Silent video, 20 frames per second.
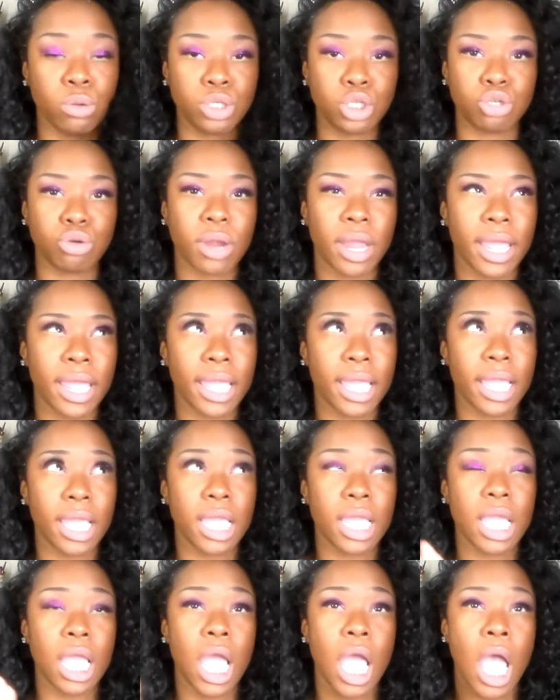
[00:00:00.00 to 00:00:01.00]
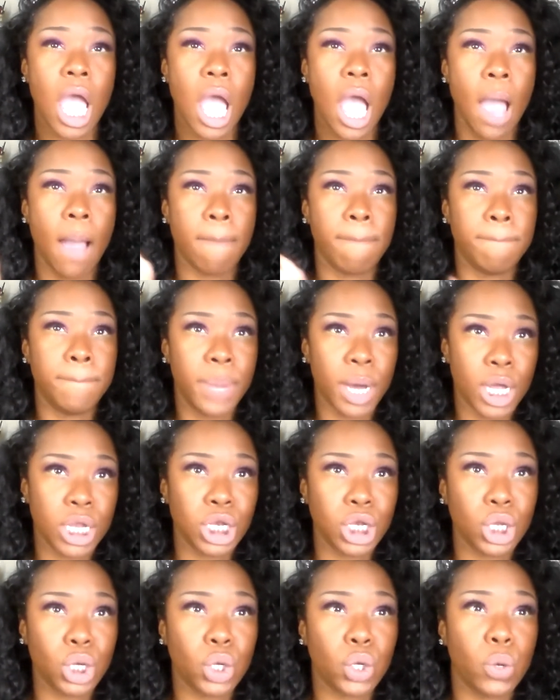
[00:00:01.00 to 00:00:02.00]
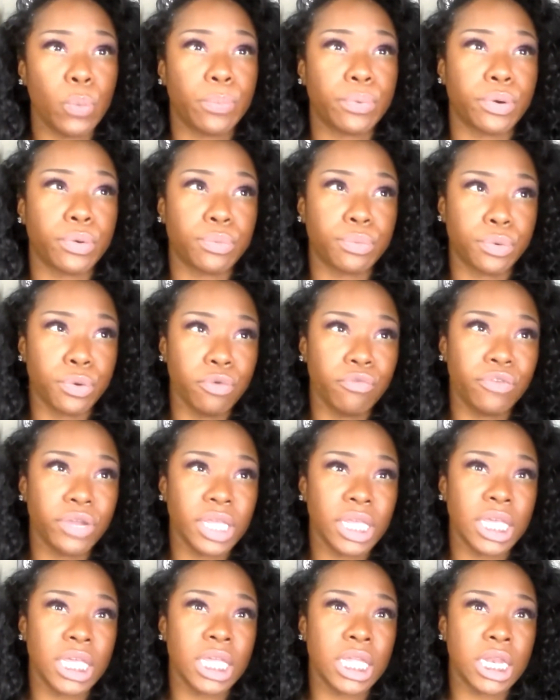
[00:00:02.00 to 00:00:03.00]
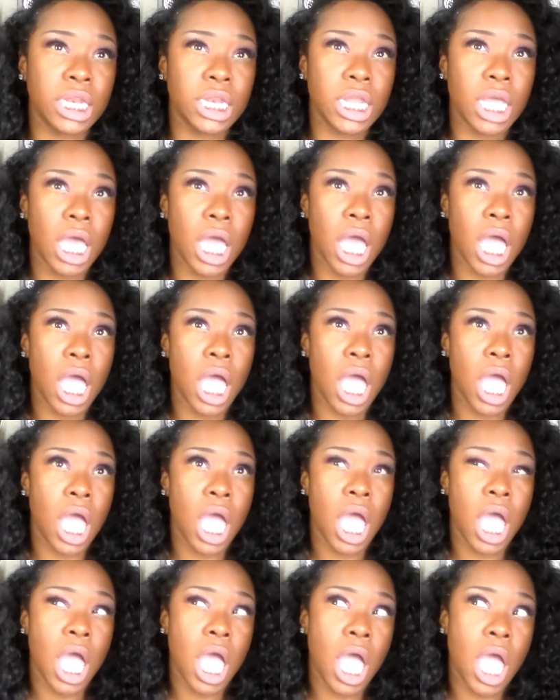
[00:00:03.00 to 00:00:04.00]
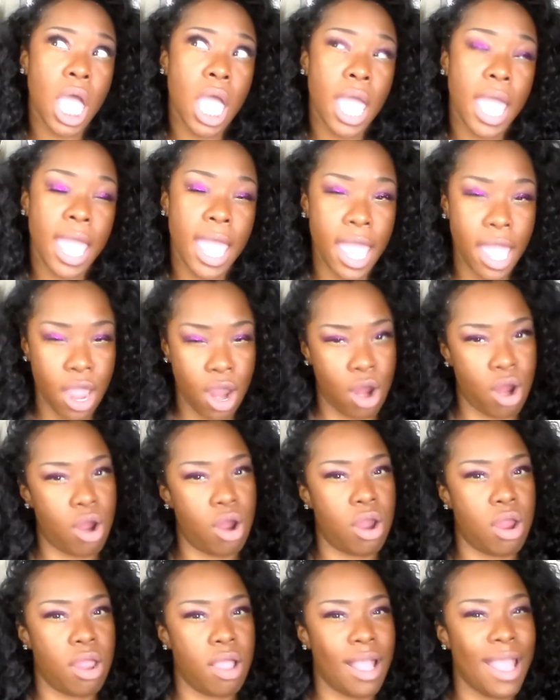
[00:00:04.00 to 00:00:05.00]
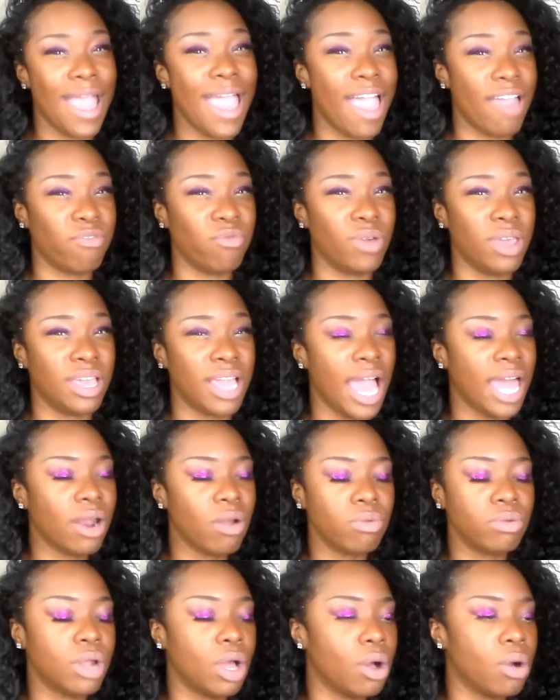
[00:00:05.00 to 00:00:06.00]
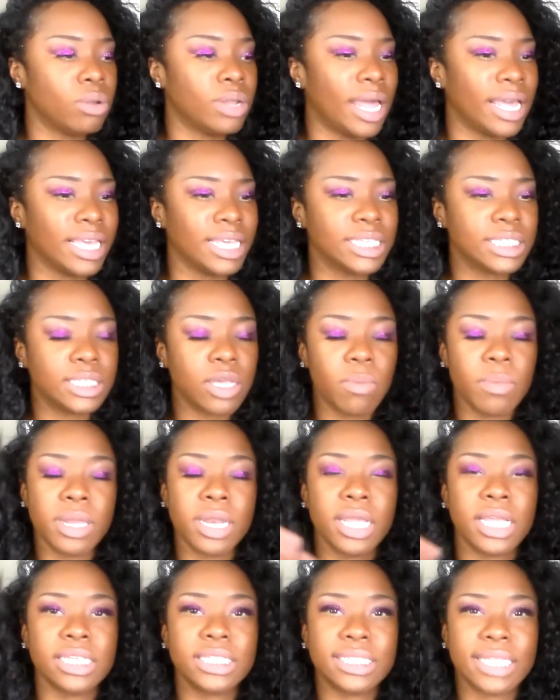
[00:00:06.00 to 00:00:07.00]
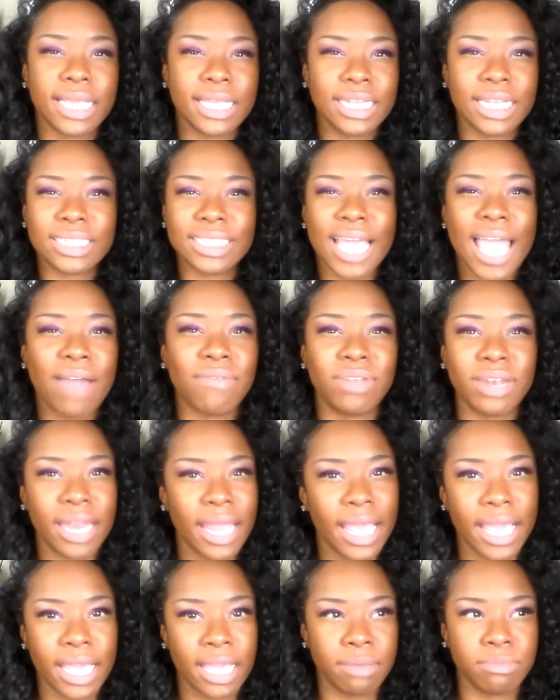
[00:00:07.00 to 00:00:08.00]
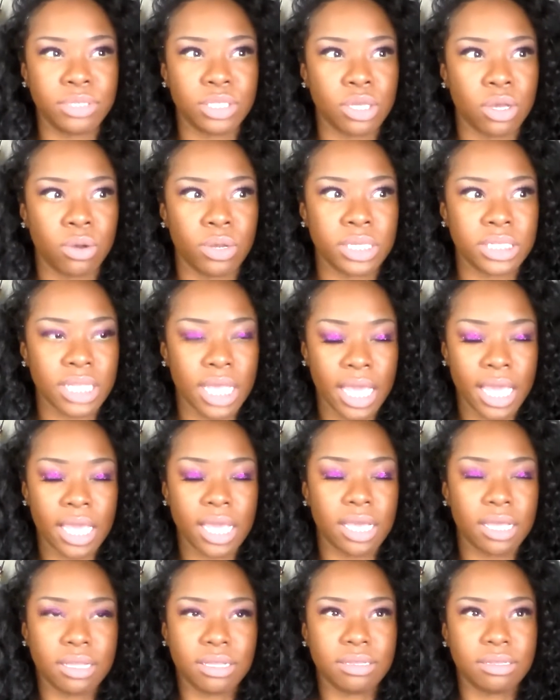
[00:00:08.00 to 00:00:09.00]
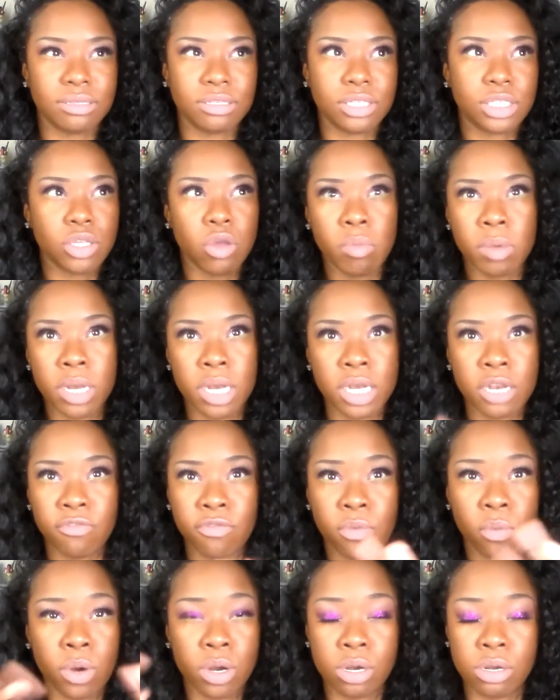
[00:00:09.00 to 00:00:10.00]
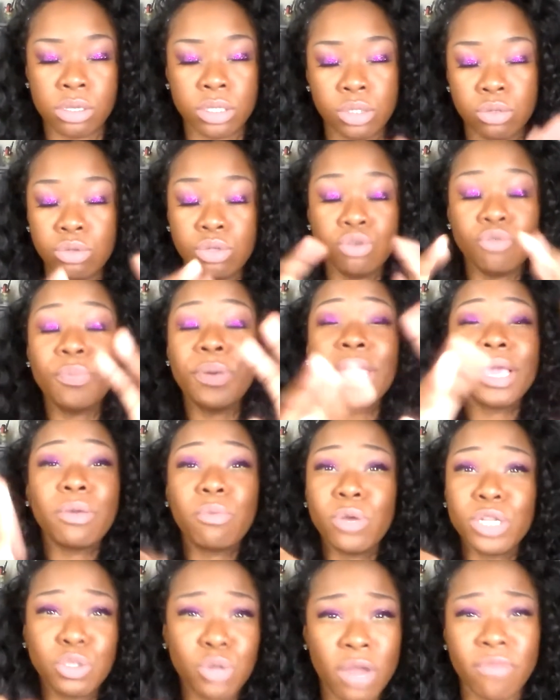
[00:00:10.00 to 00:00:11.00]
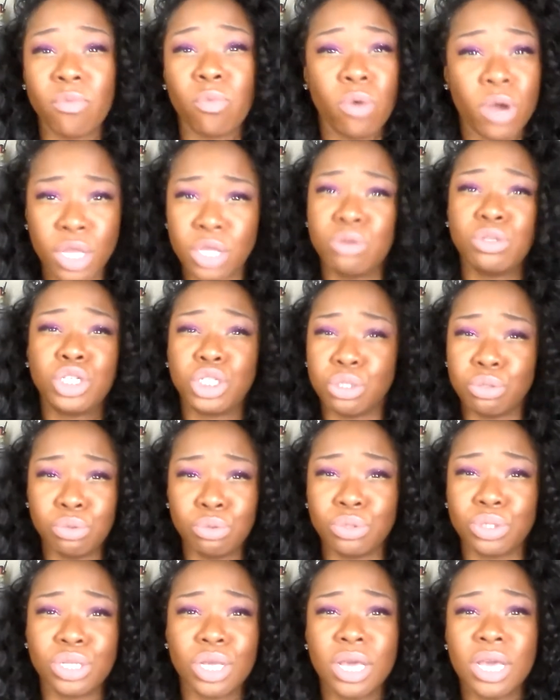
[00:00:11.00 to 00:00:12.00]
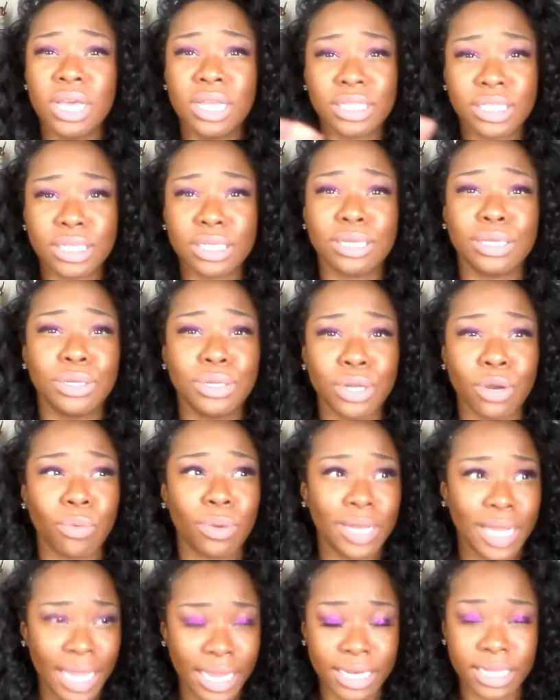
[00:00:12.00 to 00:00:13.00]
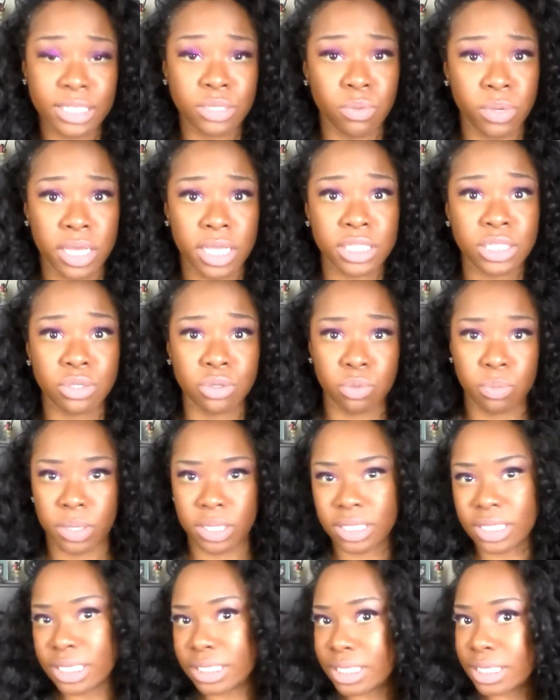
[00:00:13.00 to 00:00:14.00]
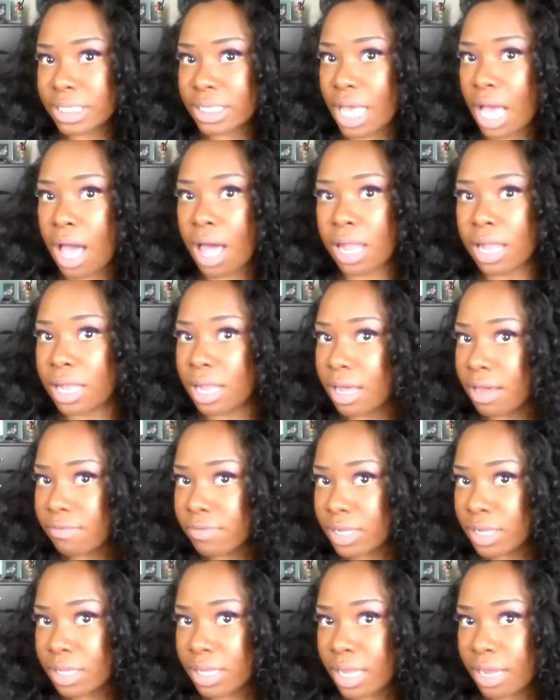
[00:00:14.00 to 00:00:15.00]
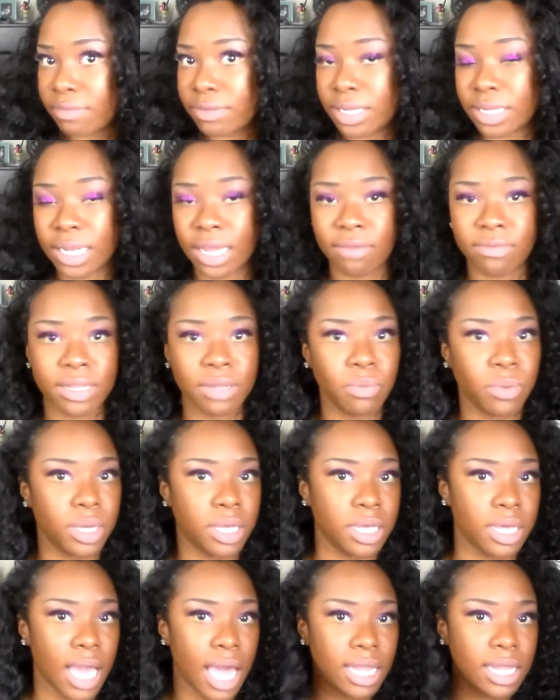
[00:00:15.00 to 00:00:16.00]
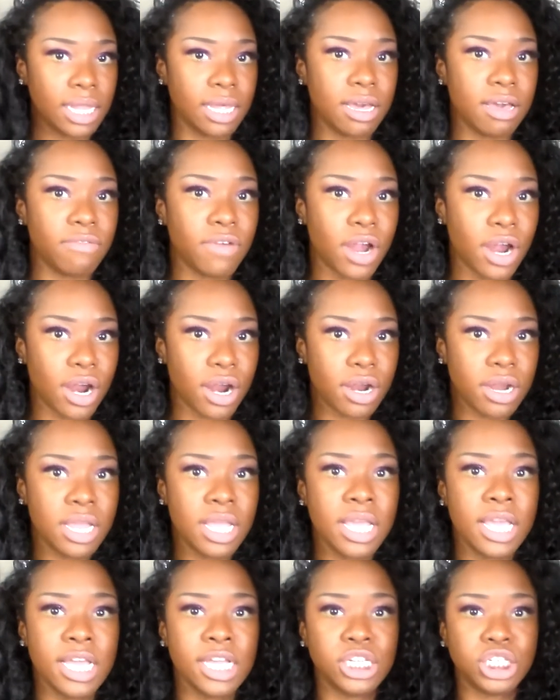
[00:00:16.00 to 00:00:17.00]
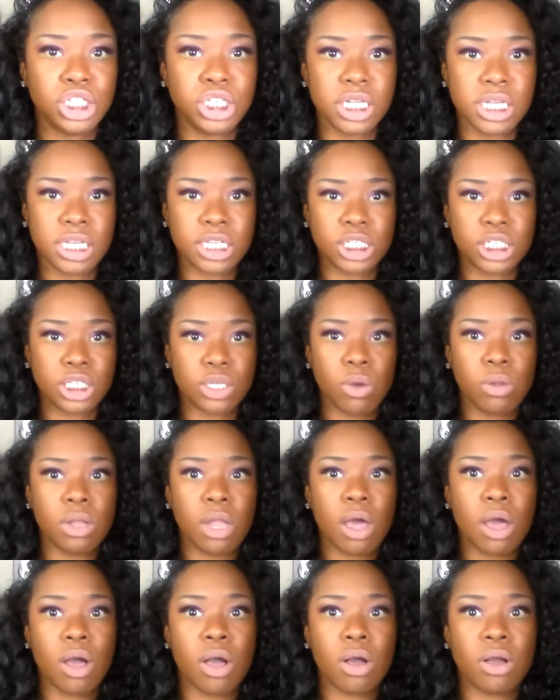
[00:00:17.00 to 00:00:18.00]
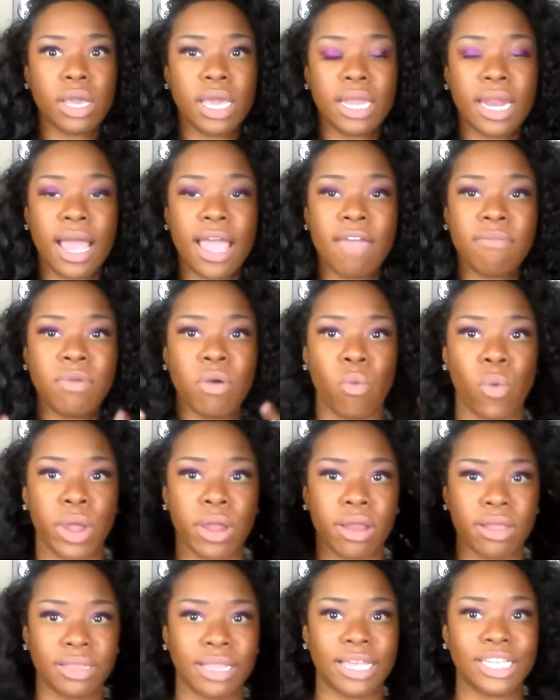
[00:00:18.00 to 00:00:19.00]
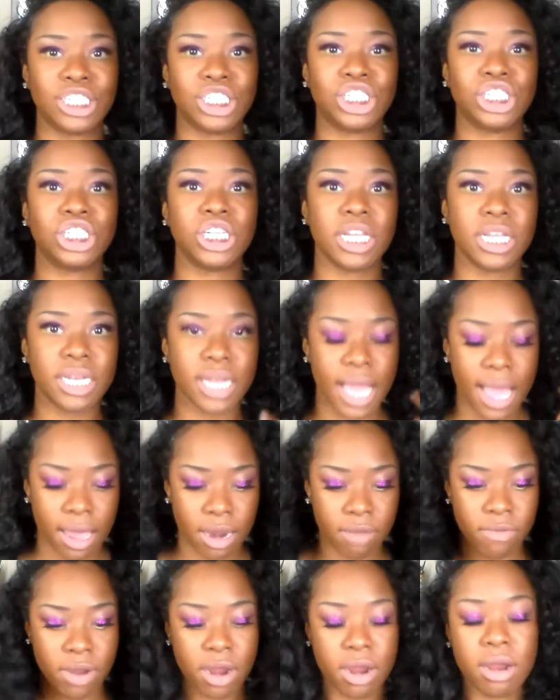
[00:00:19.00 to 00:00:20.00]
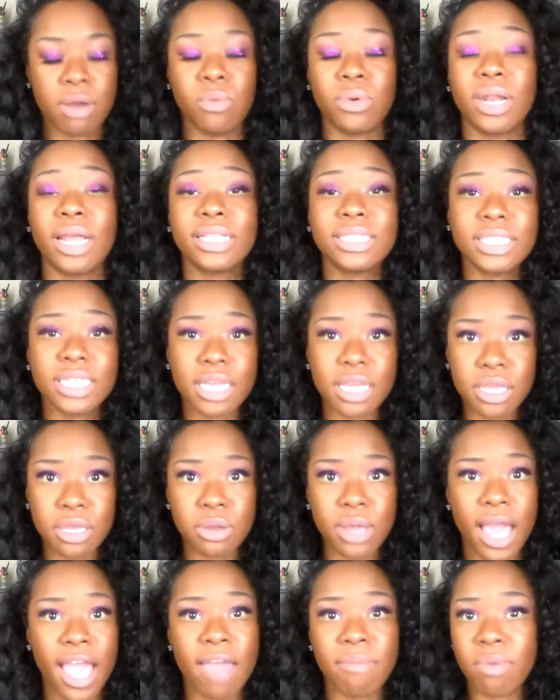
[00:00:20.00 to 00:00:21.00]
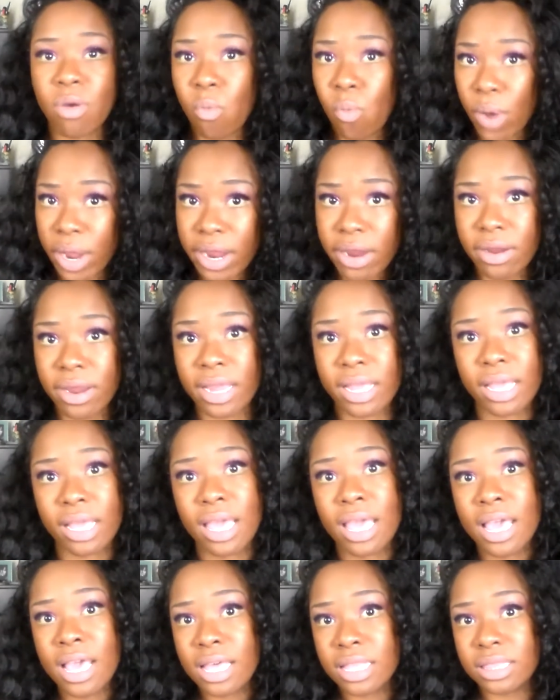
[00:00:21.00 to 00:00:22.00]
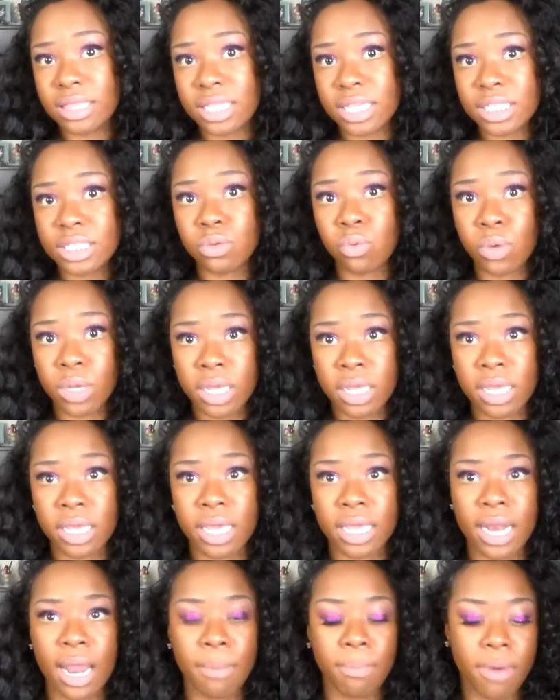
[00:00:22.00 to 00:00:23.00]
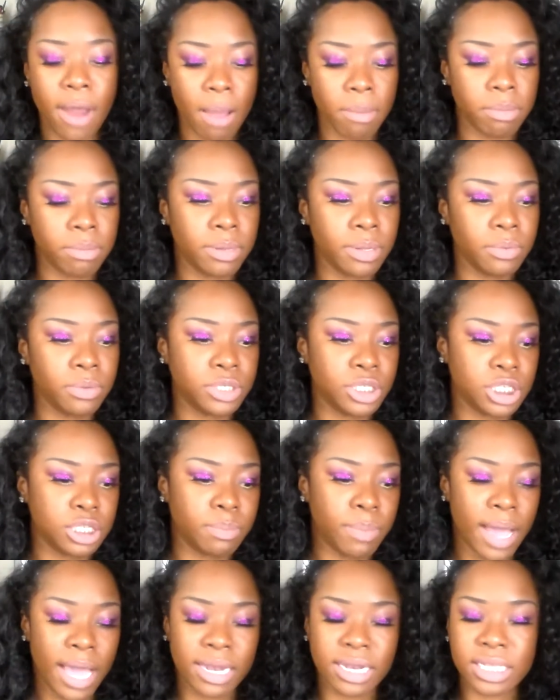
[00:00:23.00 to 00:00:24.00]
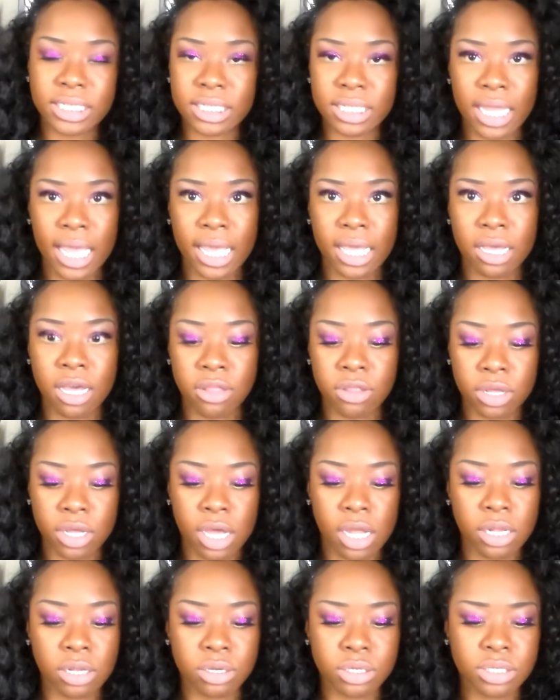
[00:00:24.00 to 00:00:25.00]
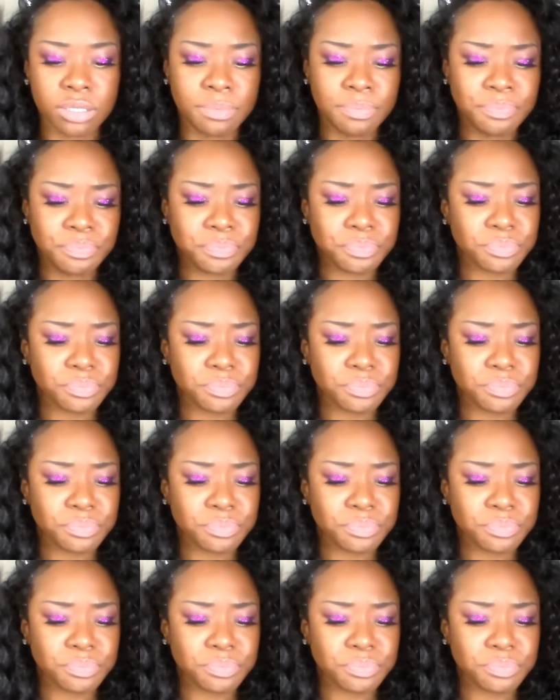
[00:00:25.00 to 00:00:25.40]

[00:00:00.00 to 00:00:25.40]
Outre bundle Peruvian hair half wig I don't know like it's so many it's it doesn't have a name so it's like so many different words. You you pick whichever one you choose to you know relate this wig to. But this is a lovely, lovely, lovely wig. I love her. She is so long, and I have been wearing the shit out of her. When I tell you, I have been wearing this wig, and I probably would just buy this in like other colors.